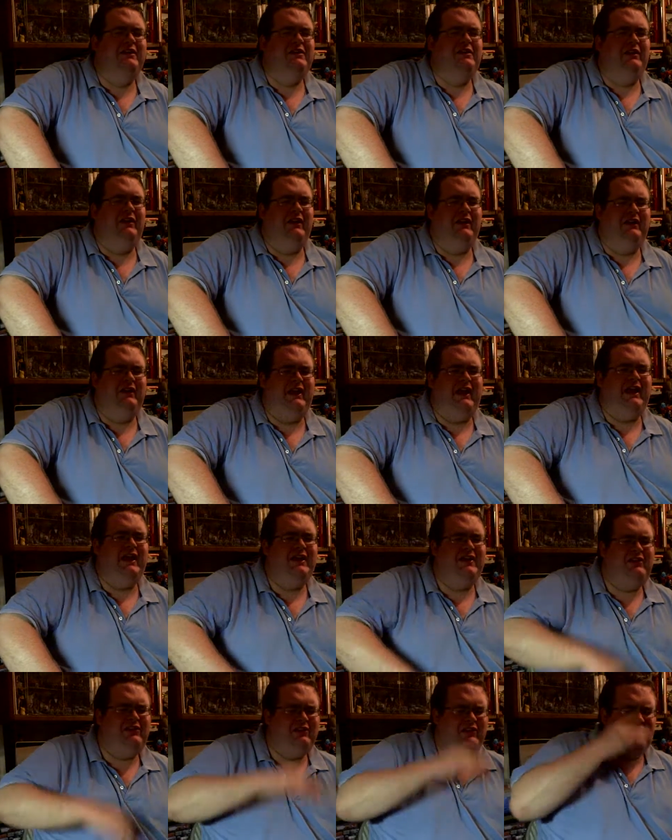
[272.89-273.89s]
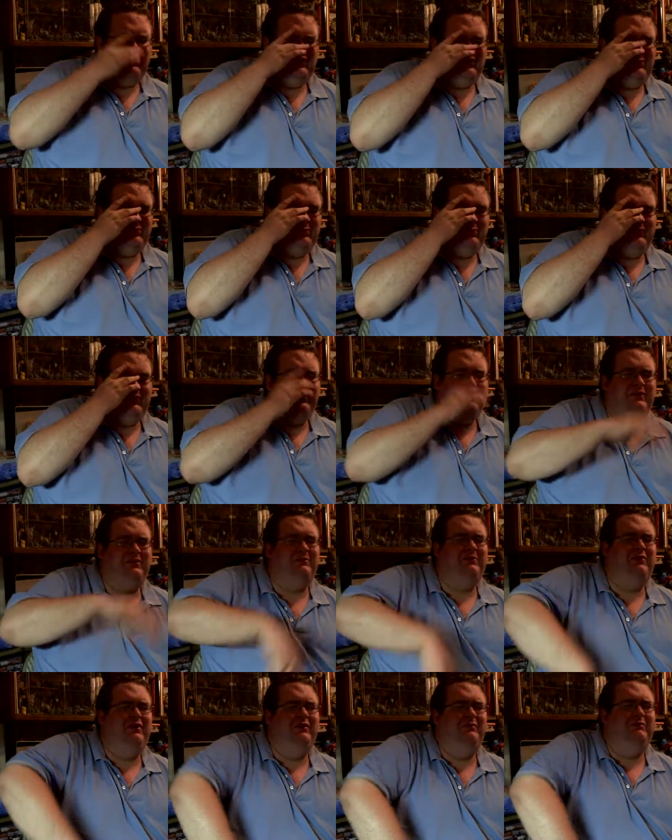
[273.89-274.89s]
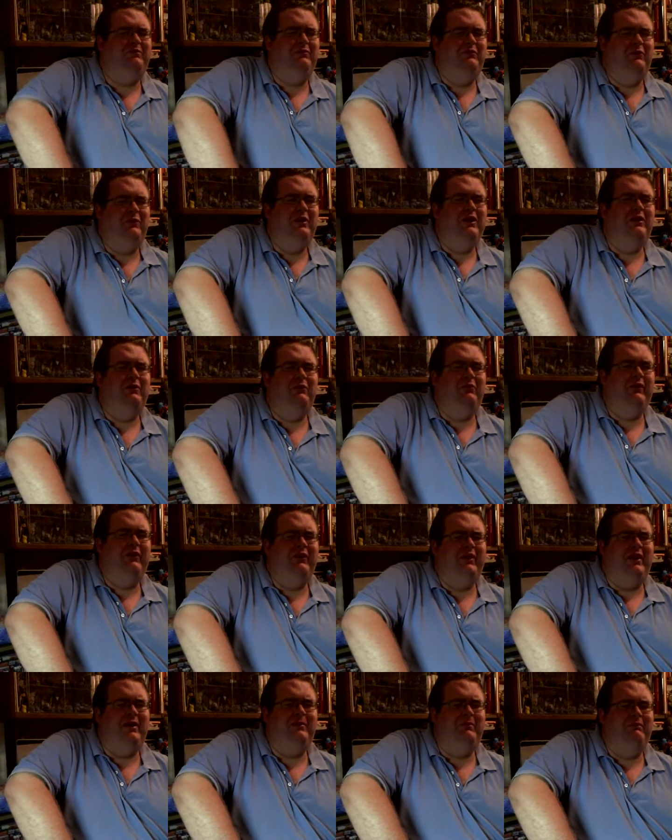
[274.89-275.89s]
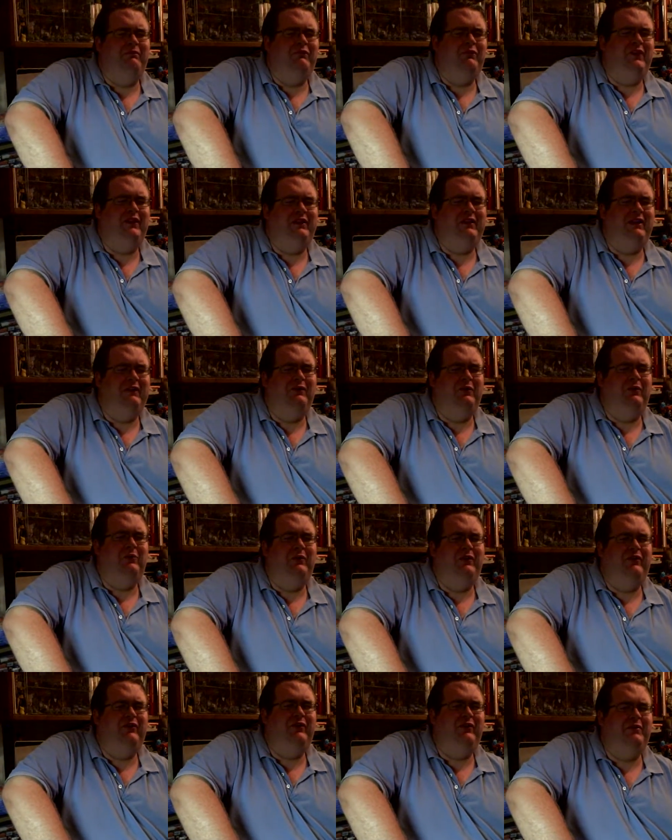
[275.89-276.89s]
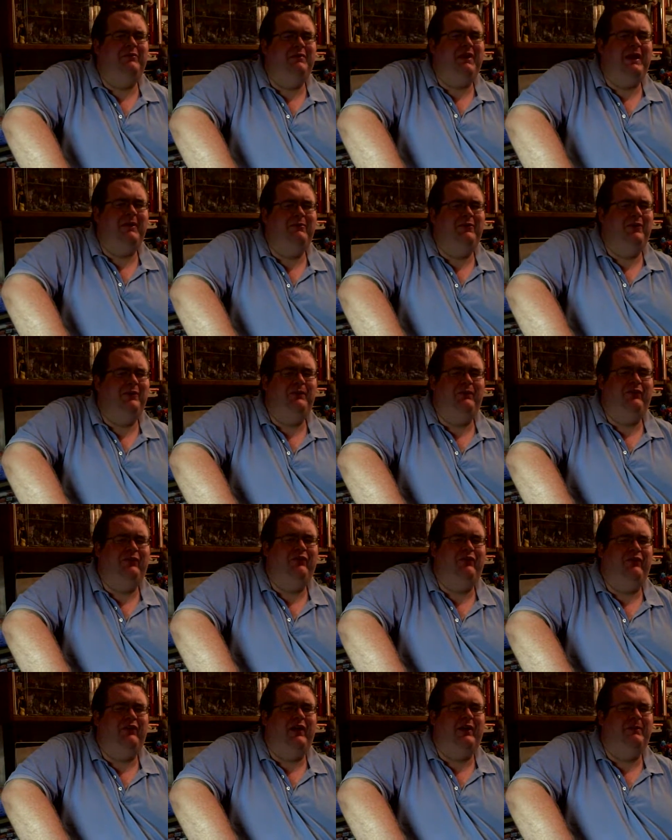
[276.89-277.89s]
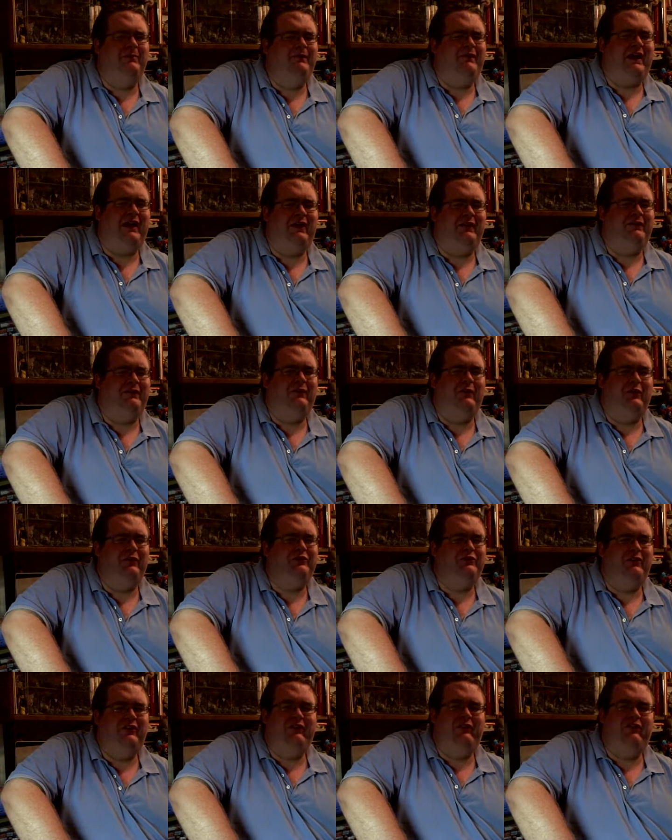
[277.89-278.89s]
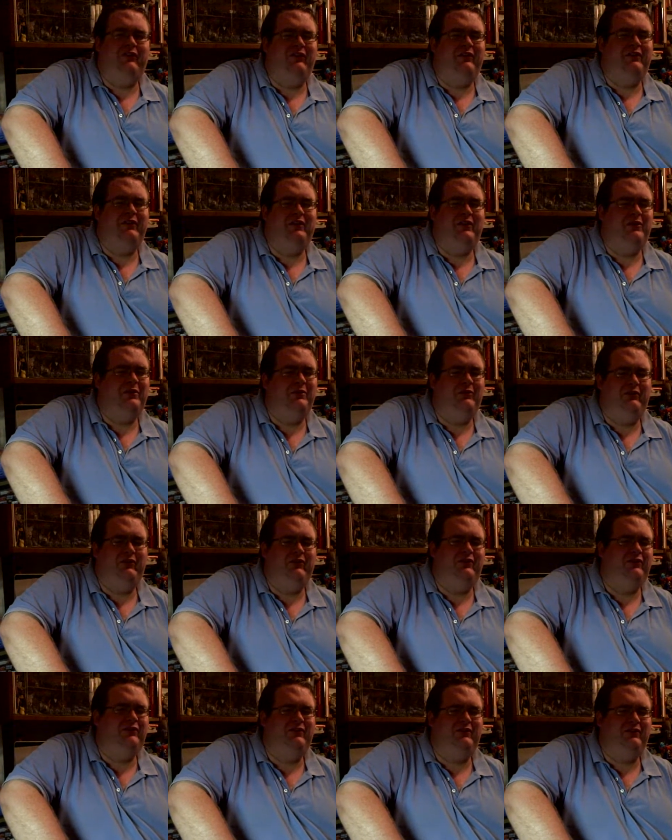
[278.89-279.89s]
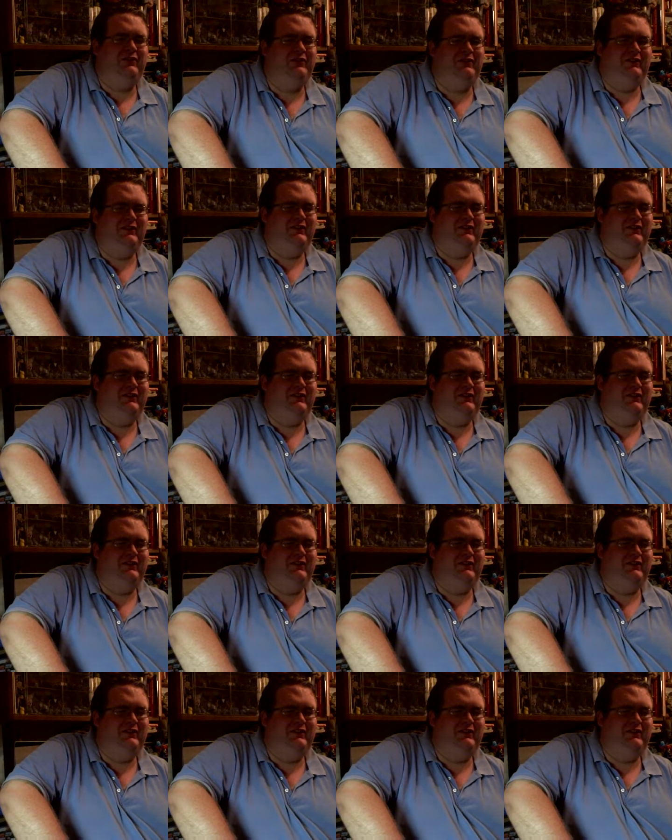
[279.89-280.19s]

the land to the evil wizard Manboo's phallic fortress on the coast,